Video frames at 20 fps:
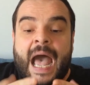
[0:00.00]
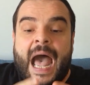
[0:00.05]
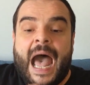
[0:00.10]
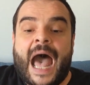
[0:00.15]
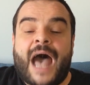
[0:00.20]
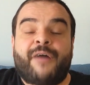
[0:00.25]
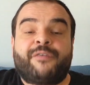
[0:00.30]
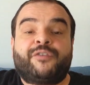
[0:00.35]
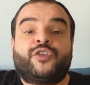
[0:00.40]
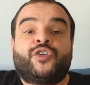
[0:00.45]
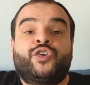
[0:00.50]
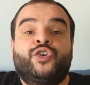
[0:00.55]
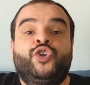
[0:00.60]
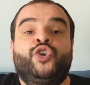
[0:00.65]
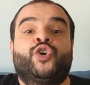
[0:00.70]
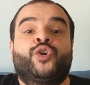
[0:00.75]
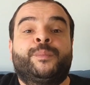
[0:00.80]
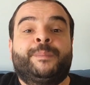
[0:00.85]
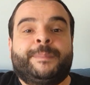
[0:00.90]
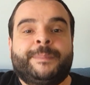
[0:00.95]
After
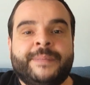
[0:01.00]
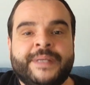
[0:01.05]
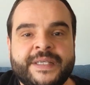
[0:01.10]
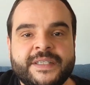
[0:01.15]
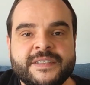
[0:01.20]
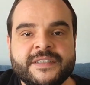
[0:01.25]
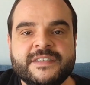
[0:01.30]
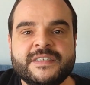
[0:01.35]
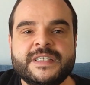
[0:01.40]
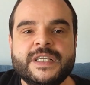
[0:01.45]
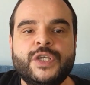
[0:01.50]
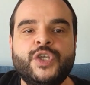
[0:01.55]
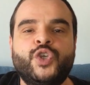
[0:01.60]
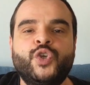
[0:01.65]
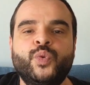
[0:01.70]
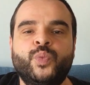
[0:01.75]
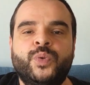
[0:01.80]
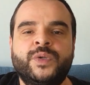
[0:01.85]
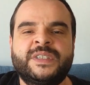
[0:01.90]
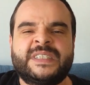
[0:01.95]
your meals, you
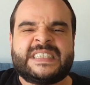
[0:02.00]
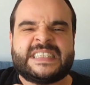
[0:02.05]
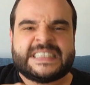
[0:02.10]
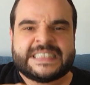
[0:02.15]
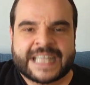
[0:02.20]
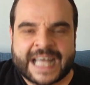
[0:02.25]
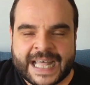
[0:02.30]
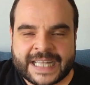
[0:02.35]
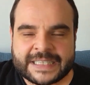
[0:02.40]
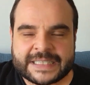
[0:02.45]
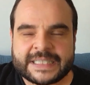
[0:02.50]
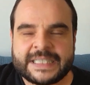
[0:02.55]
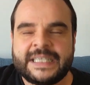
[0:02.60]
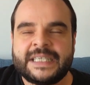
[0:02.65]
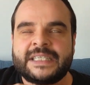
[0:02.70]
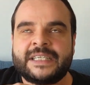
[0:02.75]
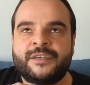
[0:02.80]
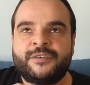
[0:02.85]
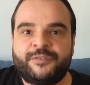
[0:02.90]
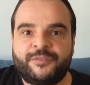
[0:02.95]
will not
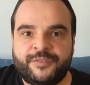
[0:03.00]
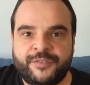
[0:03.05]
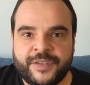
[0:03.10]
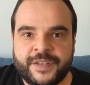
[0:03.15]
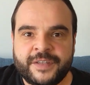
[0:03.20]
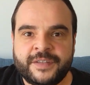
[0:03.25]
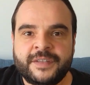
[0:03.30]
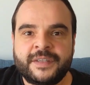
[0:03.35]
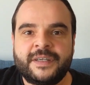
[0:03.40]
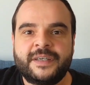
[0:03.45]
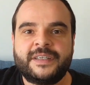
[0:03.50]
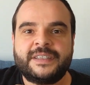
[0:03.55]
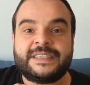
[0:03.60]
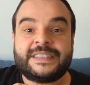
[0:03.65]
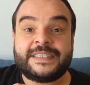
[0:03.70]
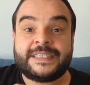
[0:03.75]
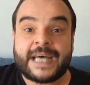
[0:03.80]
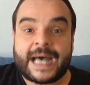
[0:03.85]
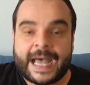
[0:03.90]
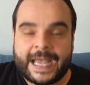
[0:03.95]
gonna feel
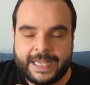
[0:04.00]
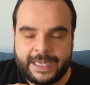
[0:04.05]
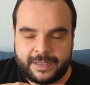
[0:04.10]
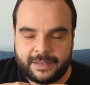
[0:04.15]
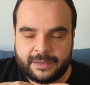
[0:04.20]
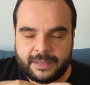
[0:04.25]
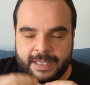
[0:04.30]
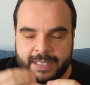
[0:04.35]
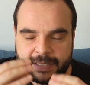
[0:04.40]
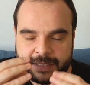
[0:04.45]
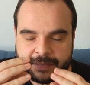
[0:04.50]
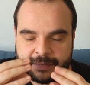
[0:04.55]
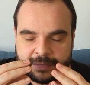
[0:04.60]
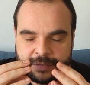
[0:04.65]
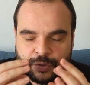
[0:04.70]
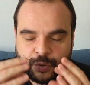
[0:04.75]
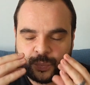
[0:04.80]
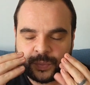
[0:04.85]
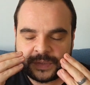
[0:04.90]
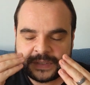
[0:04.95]
tired. Like
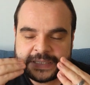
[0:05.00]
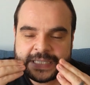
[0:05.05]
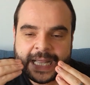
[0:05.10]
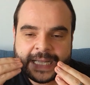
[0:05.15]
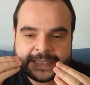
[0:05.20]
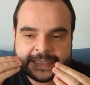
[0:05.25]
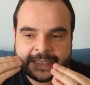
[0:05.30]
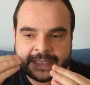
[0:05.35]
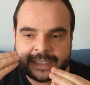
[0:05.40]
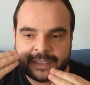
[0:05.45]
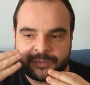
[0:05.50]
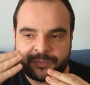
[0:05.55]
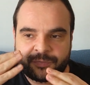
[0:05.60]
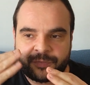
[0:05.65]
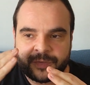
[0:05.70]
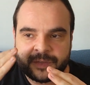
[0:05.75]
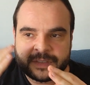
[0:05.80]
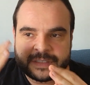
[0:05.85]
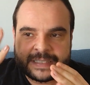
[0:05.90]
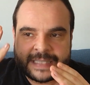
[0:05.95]
you will not gonna
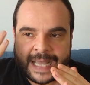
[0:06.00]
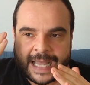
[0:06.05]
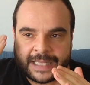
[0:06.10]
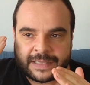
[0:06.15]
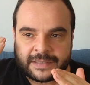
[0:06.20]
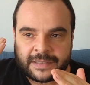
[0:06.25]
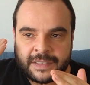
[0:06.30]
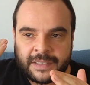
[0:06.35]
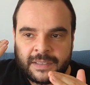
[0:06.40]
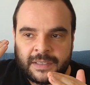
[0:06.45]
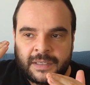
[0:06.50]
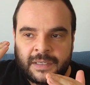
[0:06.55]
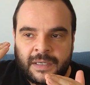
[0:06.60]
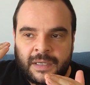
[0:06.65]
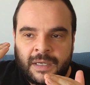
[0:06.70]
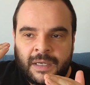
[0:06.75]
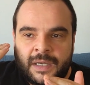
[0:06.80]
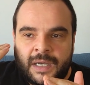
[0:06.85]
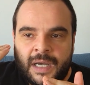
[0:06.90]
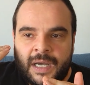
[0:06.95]
feel that
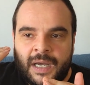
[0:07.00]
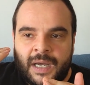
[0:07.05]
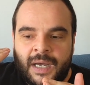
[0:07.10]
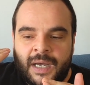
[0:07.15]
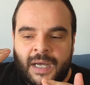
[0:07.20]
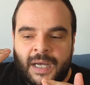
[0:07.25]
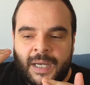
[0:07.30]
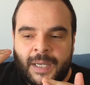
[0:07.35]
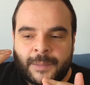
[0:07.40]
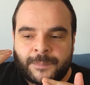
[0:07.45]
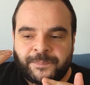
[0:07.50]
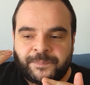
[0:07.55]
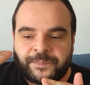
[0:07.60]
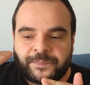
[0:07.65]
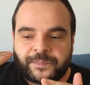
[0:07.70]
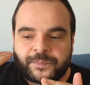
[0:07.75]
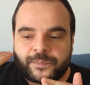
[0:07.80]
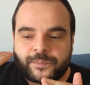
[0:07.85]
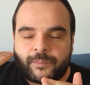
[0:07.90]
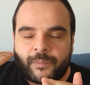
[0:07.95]
um,
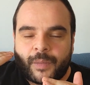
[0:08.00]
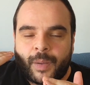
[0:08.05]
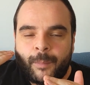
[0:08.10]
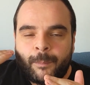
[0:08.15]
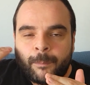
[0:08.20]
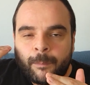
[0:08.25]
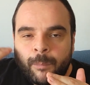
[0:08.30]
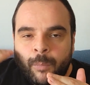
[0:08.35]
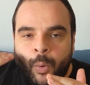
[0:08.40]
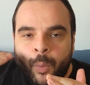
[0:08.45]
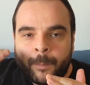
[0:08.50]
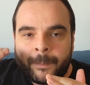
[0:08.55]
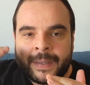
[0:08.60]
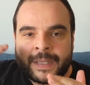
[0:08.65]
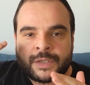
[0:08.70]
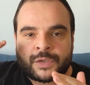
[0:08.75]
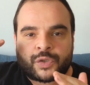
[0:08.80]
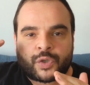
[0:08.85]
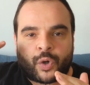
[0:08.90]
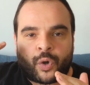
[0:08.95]

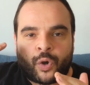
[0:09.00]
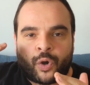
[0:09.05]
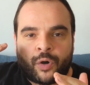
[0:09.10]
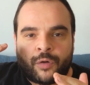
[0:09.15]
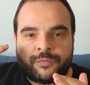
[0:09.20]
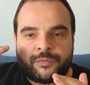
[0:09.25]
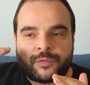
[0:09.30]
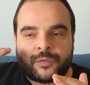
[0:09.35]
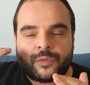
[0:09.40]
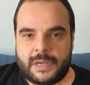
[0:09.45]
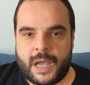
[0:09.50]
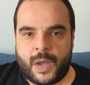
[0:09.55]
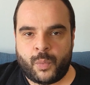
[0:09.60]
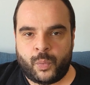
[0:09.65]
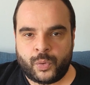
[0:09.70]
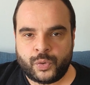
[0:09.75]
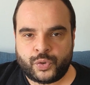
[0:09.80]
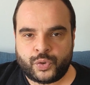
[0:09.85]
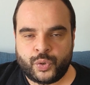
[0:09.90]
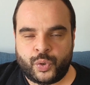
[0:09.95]
moment of I
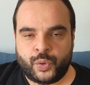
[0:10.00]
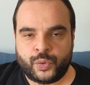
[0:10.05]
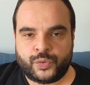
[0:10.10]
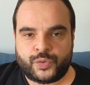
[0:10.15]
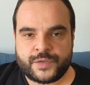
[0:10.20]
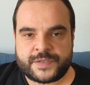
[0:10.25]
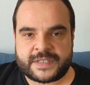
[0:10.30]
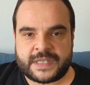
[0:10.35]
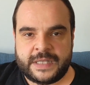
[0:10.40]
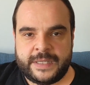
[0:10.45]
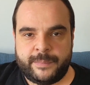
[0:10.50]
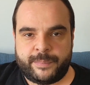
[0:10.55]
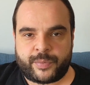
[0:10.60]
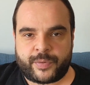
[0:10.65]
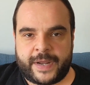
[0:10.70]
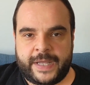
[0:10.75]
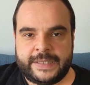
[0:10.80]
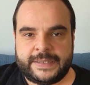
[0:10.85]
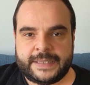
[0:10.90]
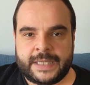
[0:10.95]
want to go to sleep
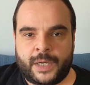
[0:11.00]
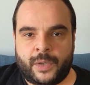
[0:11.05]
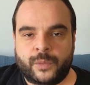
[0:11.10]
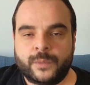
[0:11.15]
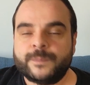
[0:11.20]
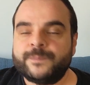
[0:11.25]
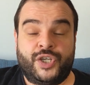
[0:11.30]
right now.